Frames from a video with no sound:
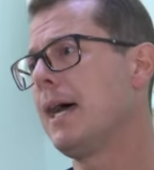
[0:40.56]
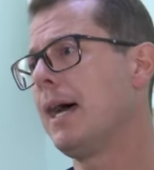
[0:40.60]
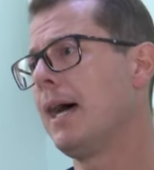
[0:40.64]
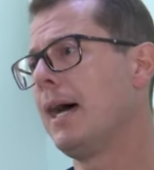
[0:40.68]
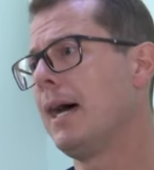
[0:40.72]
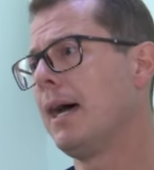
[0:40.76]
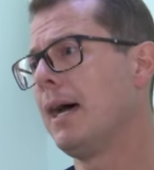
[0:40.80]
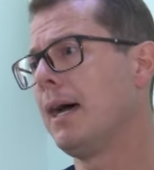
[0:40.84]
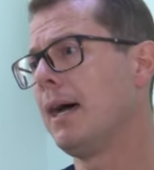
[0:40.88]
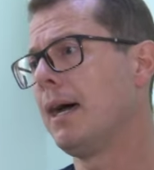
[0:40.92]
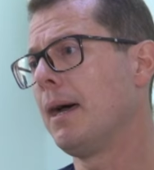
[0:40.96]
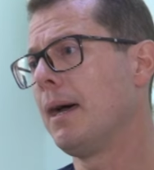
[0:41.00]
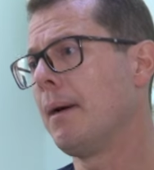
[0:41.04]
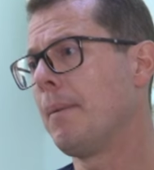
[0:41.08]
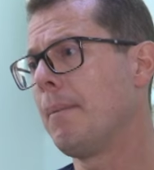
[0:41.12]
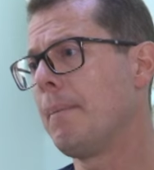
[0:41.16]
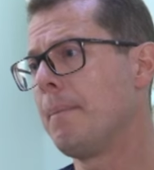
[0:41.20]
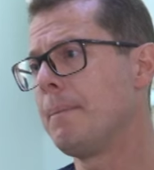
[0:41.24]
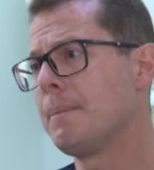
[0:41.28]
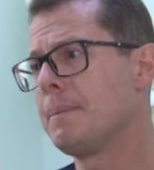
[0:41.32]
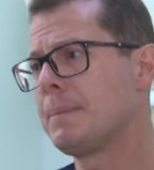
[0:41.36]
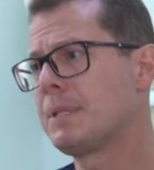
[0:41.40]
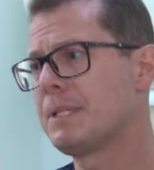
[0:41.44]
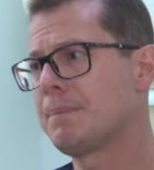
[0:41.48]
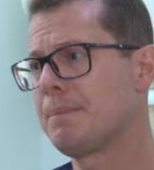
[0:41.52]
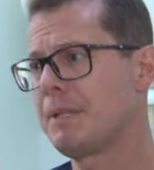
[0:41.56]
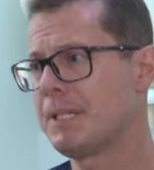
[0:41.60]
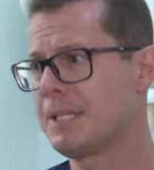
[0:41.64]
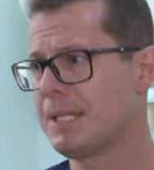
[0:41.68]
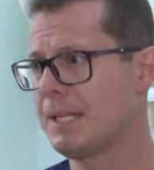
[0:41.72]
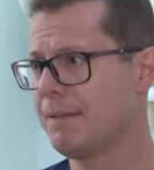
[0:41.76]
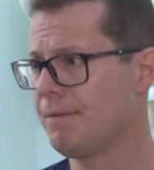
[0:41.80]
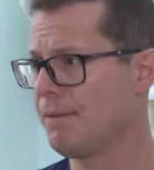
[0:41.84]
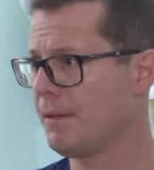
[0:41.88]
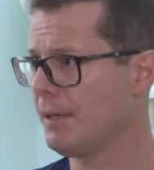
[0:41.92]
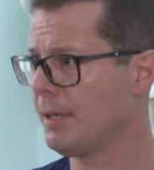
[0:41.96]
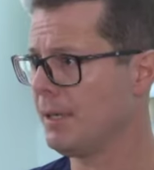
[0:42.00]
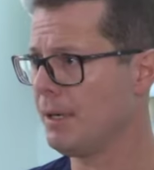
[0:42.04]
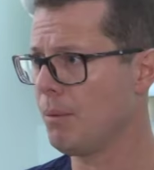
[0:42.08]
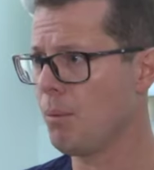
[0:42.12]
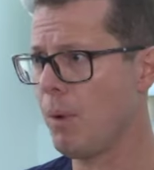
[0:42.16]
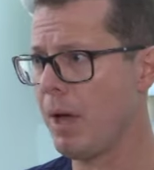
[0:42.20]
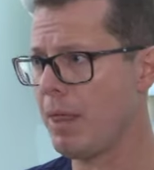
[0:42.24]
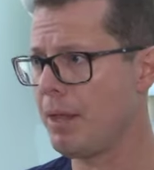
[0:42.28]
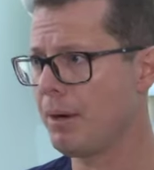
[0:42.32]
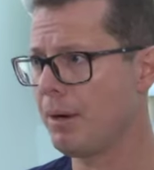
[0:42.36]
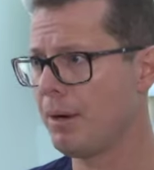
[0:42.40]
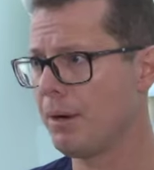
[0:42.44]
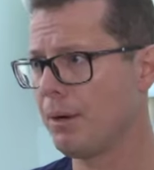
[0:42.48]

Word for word: um, specifically whether